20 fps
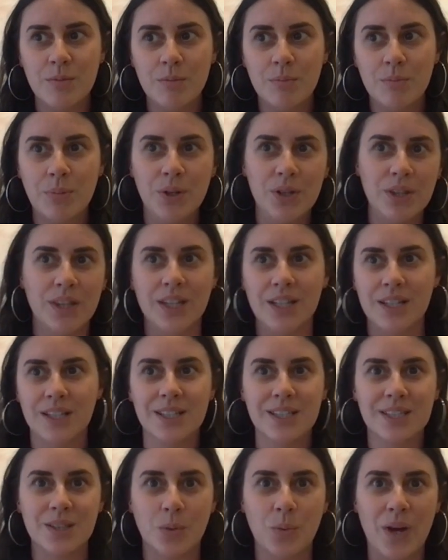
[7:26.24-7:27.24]
put
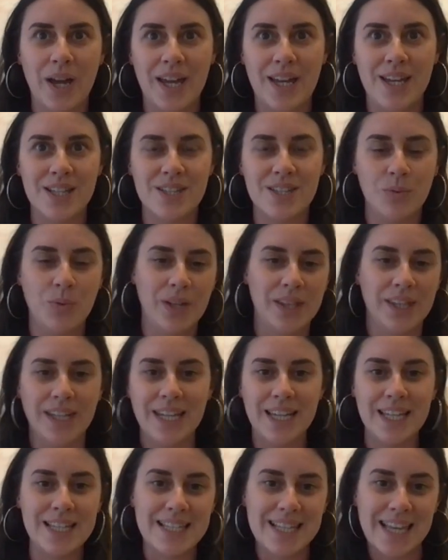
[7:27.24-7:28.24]
things away, so when the
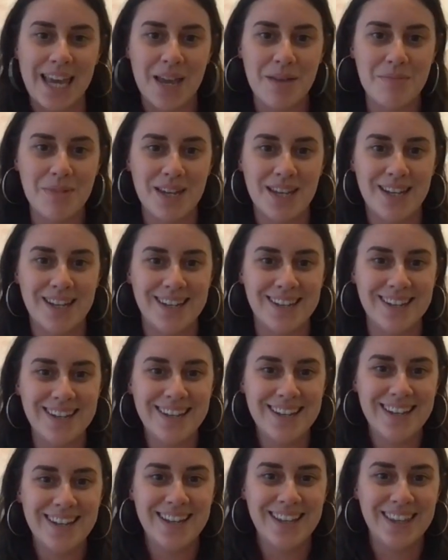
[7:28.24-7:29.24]
kids came in,
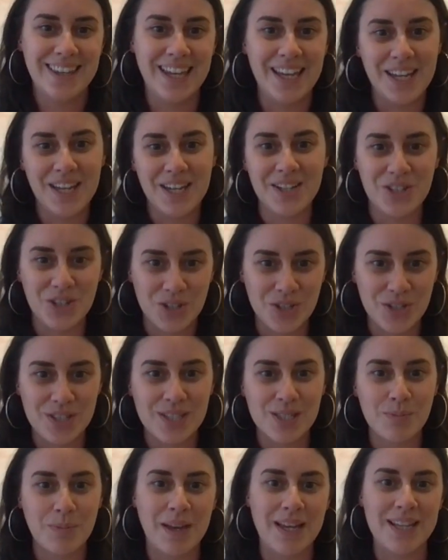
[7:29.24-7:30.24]
they could use
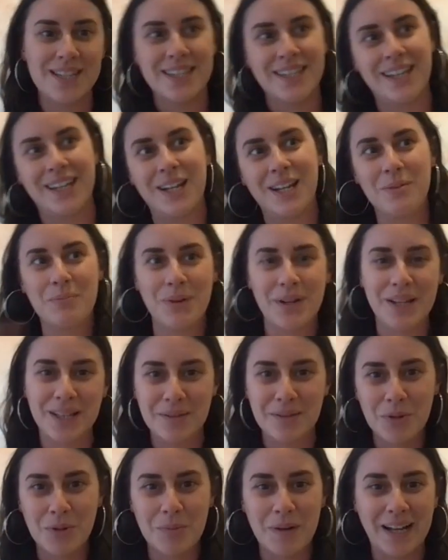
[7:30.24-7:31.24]
the space, and then I'd bring
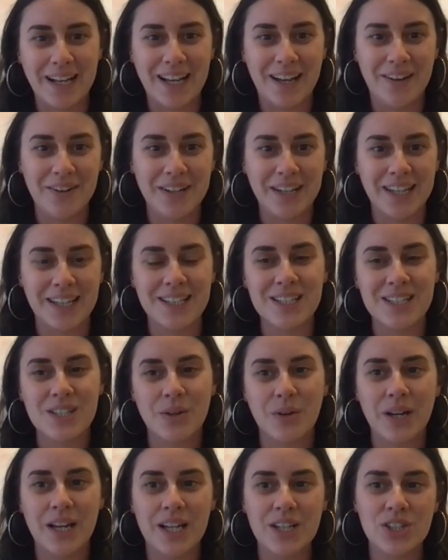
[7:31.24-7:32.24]
them all back out again.
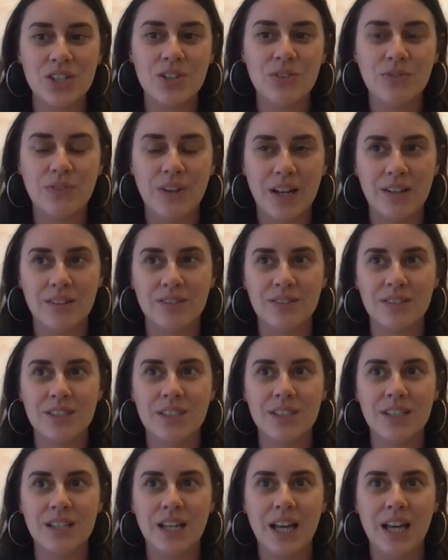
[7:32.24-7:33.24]
So I actually
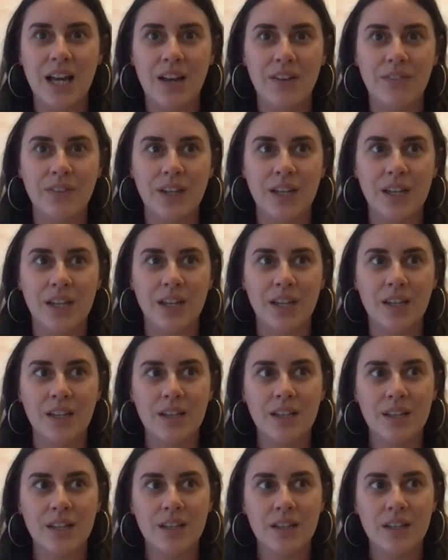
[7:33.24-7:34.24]
found
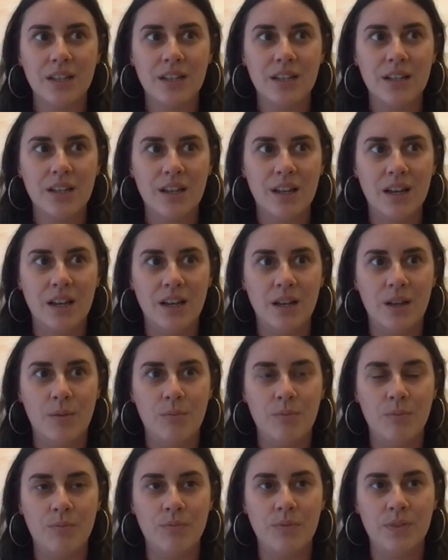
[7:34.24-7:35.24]
having
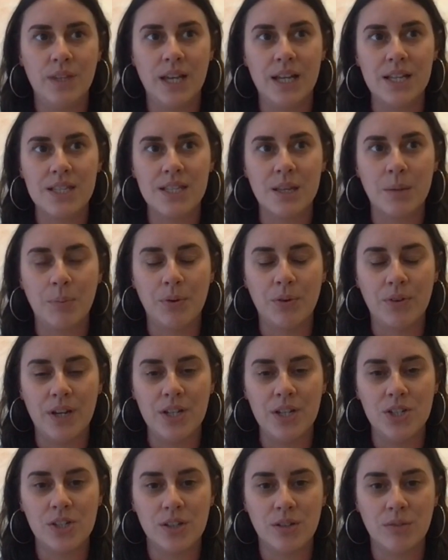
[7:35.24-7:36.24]
that
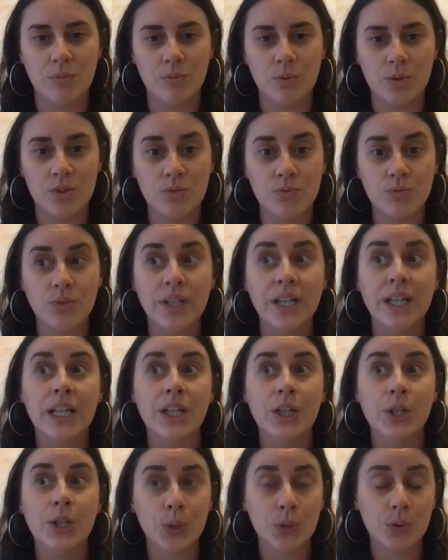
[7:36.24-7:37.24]
separation was
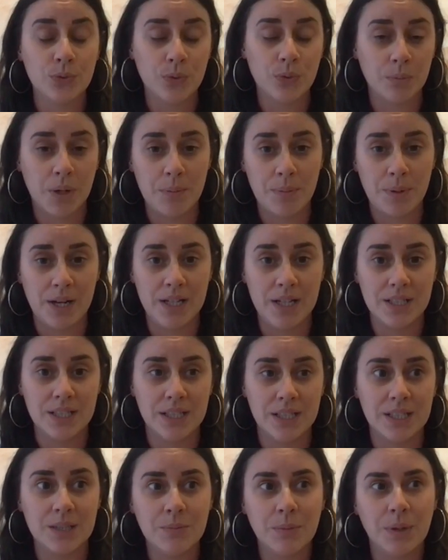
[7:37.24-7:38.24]
really good for my
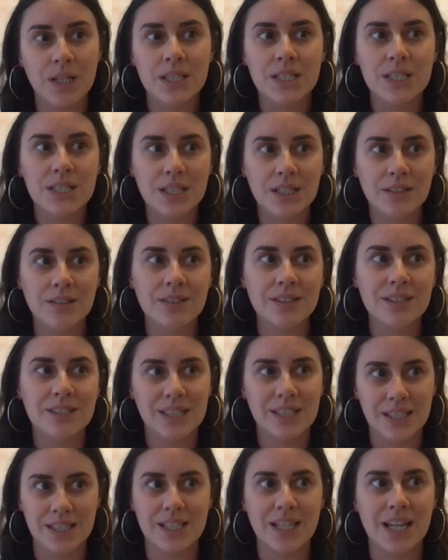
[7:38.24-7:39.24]
practice. But I still
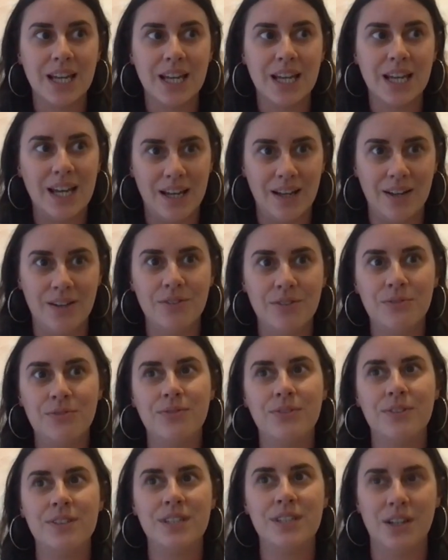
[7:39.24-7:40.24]
did have
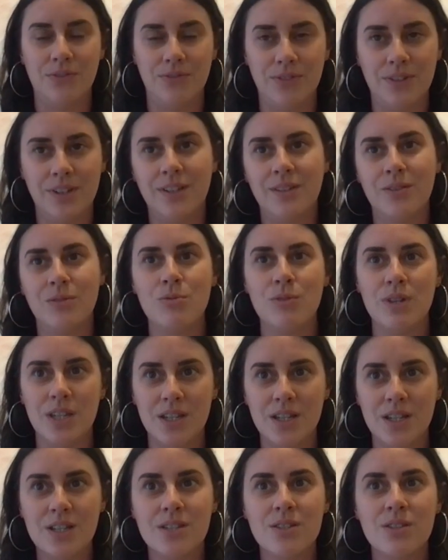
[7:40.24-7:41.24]
definite
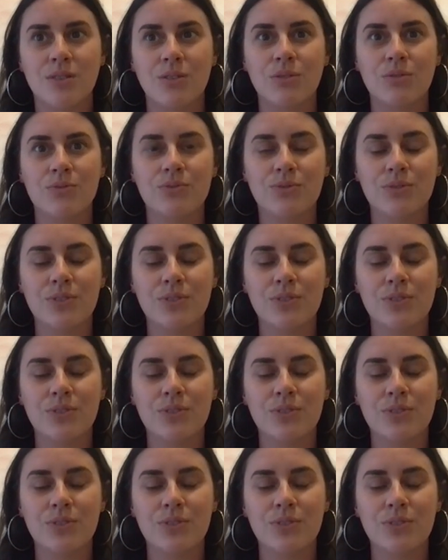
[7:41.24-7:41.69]
weeks of,